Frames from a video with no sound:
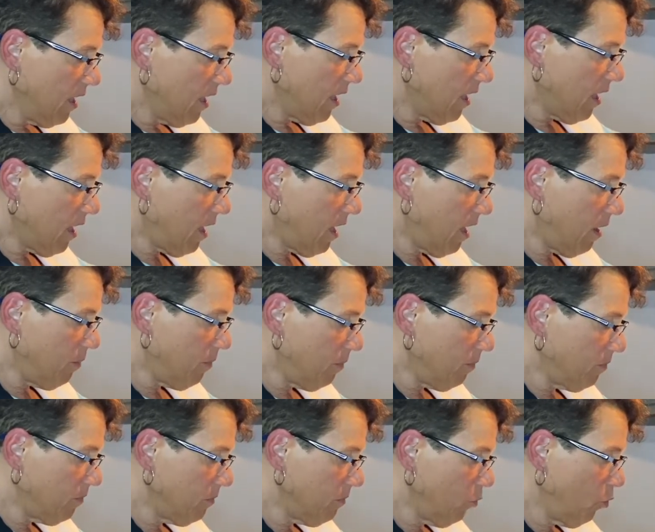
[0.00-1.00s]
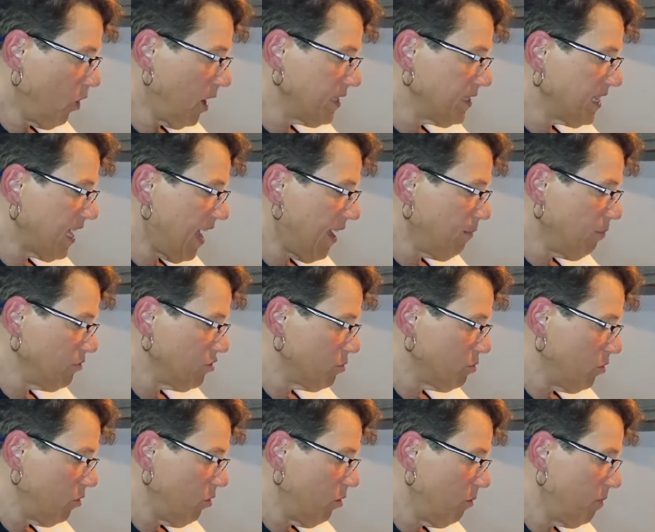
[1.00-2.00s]
1
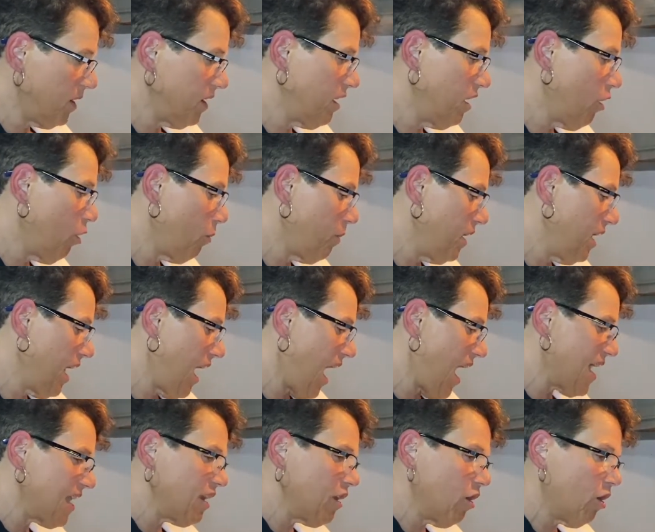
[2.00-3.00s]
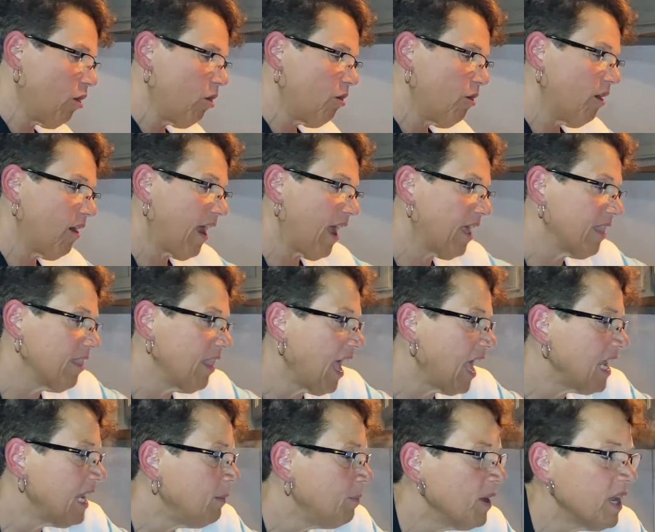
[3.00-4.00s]
tablespoon, but nobody I know or
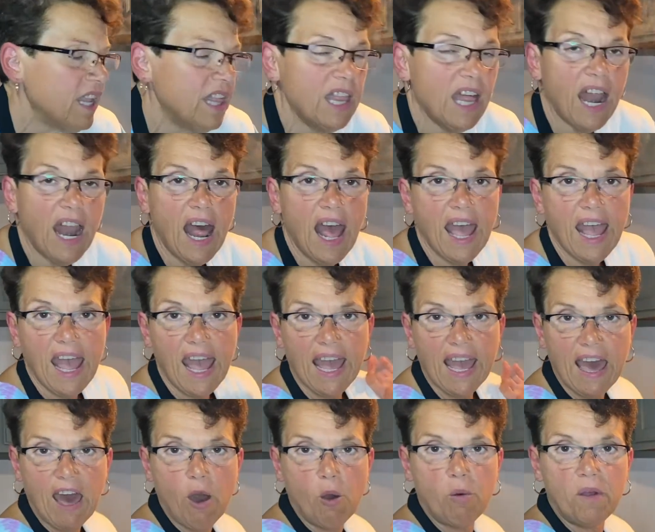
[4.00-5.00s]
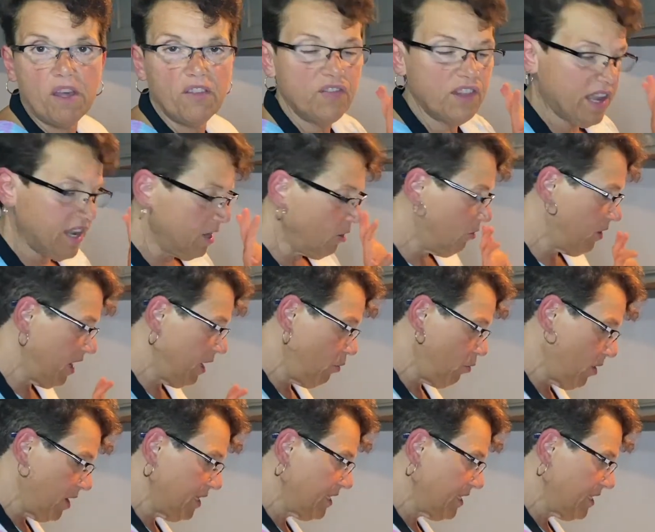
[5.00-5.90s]
anybody that I hang out with, they don't eat 1